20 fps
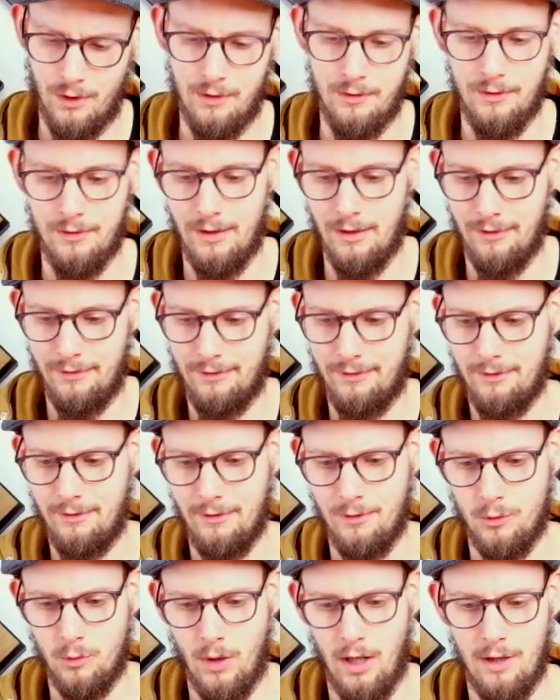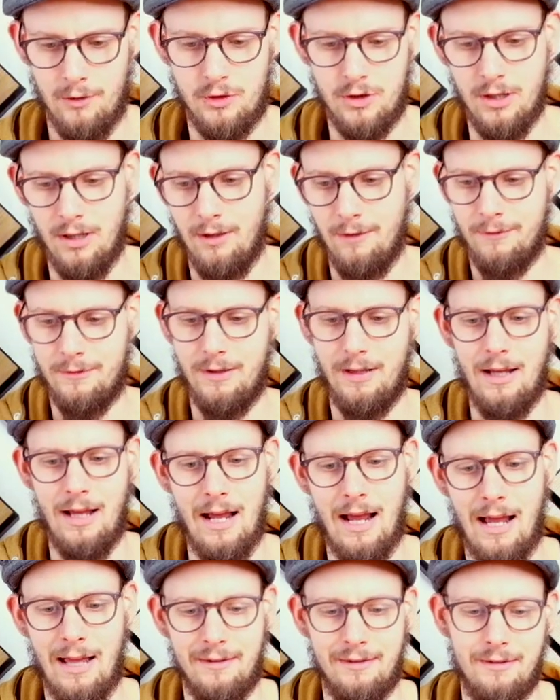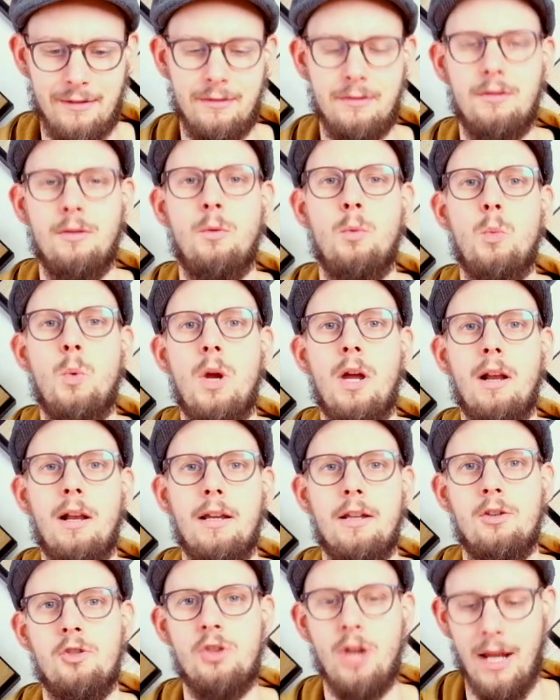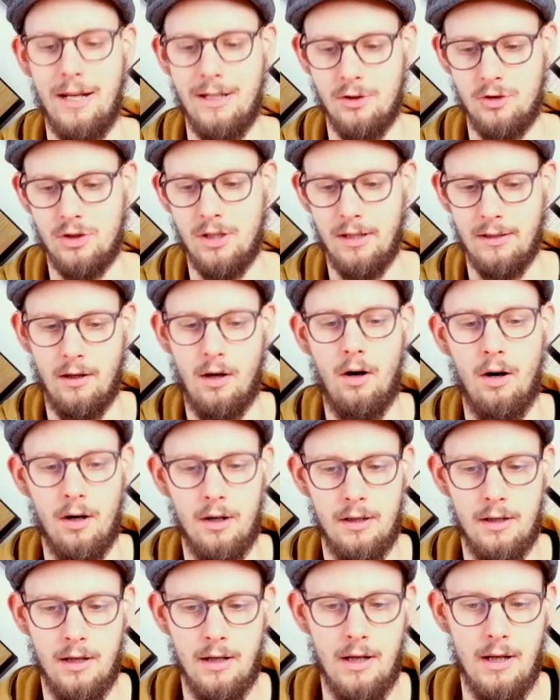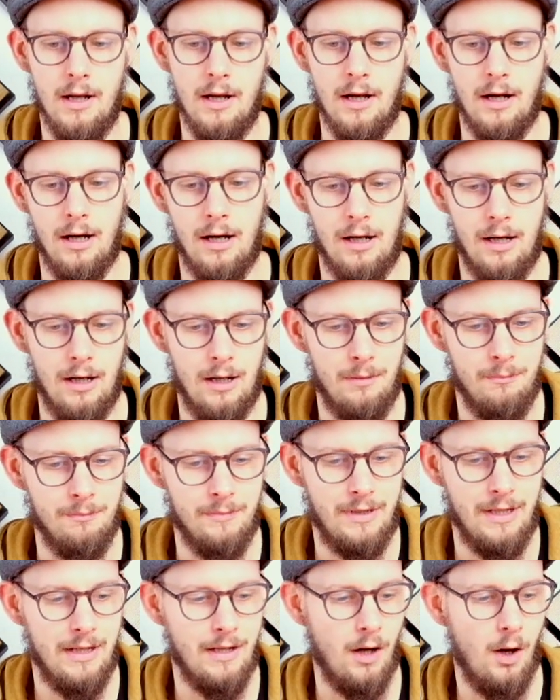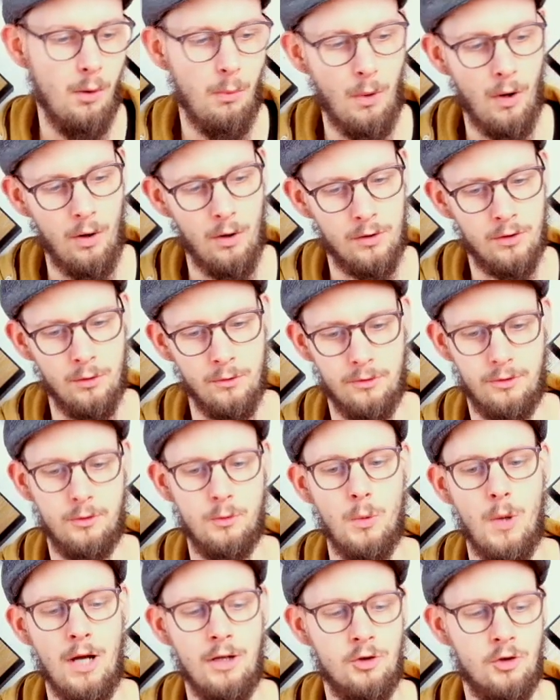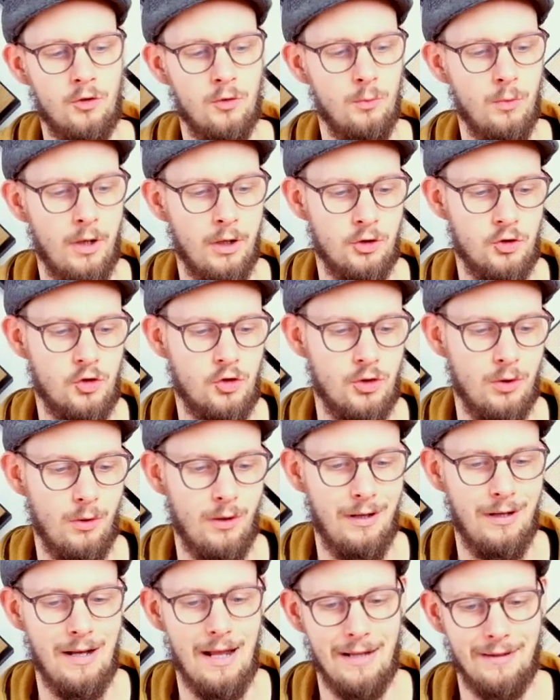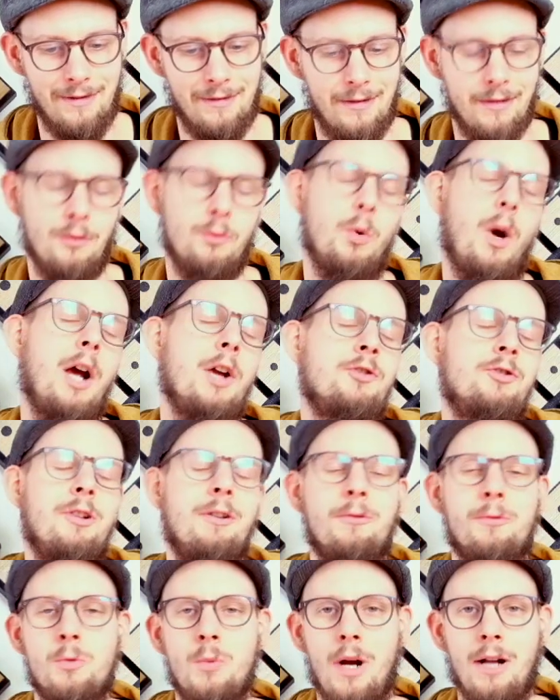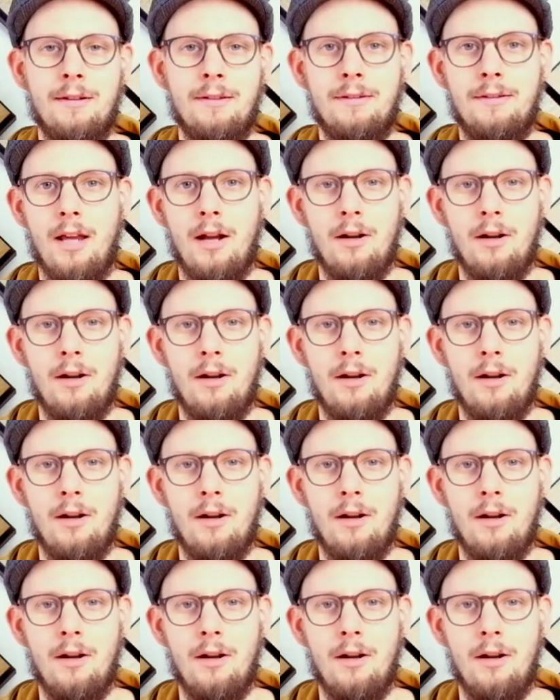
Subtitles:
this DriveShaft hasn't really changed at all. The overall construction, which lets this DriveShaft run so